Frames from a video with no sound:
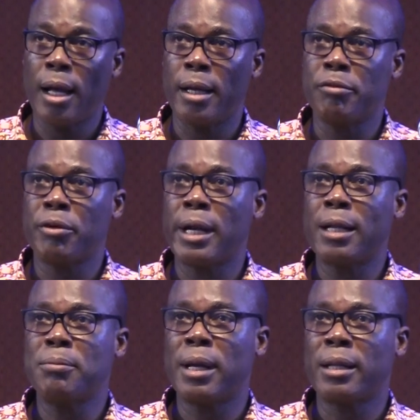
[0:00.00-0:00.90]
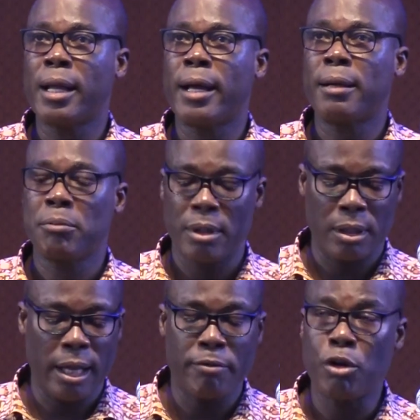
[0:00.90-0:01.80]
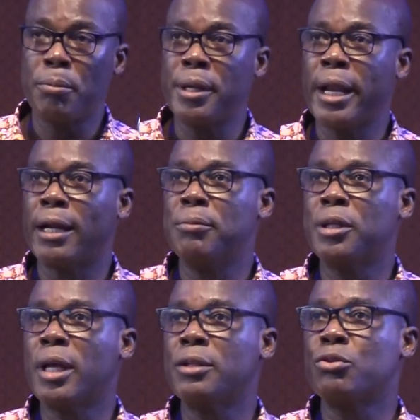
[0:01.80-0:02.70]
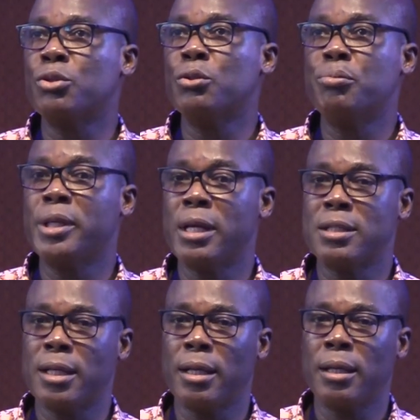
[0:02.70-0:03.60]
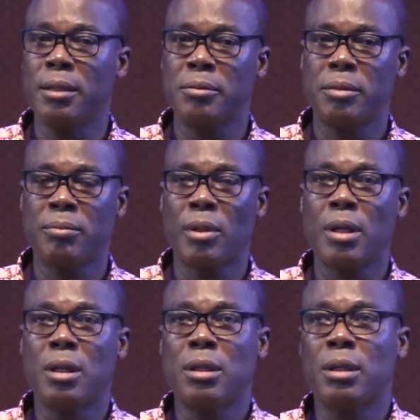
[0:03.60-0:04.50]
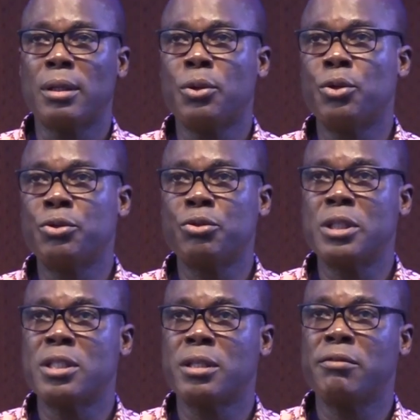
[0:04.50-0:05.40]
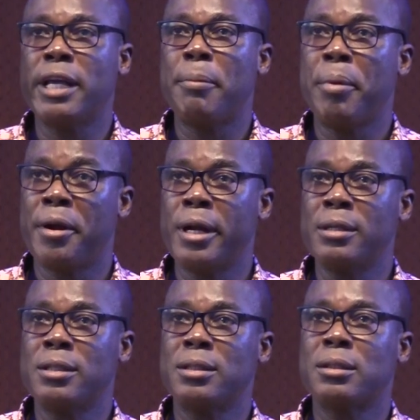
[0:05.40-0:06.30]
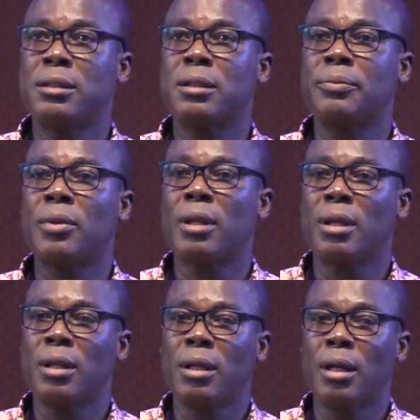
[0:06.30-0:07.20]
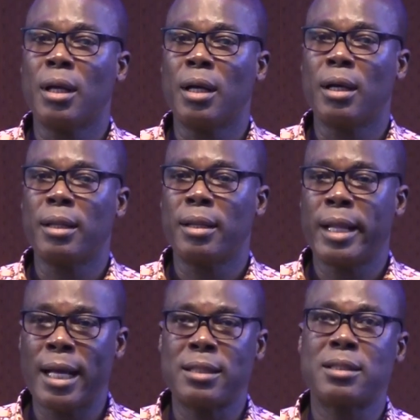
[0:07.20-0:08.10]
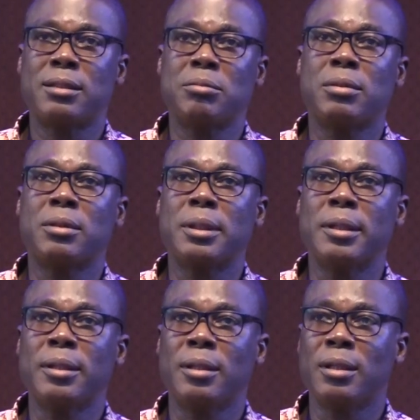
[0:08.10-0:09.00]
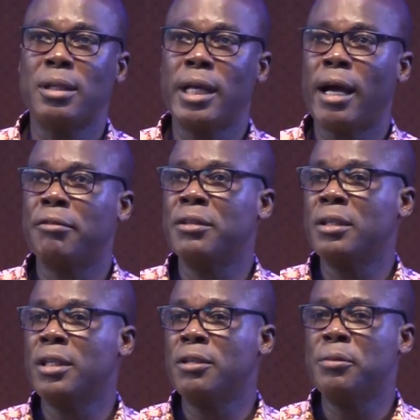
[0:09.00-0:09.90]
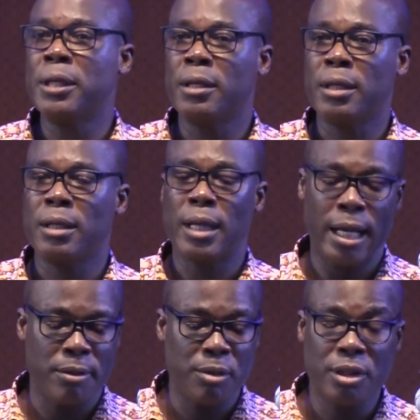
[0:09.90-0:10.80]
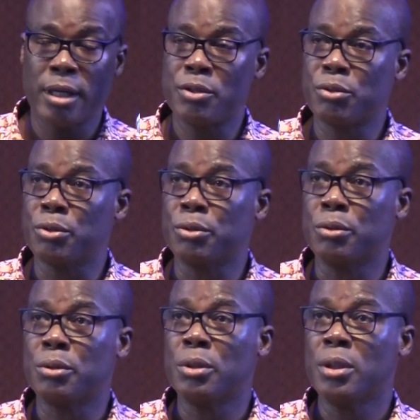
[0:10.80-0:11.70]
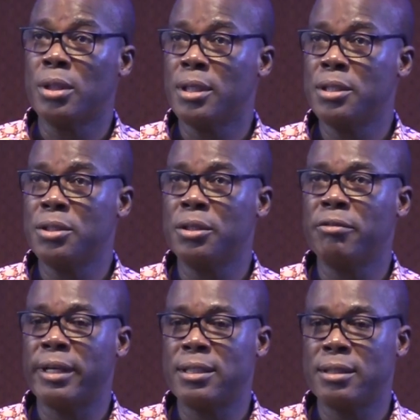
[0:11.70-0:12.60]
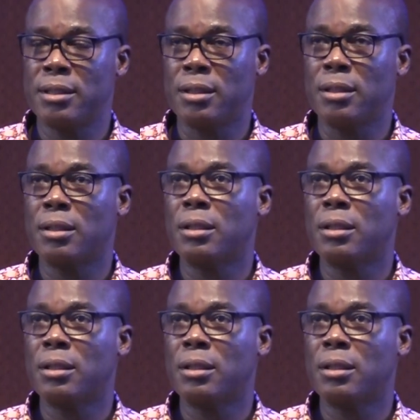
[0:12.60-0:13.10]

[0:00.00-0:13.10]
and for that matter, have not been admitted to UPSA, go to deceive their parents that they have indeed been admitted to this university.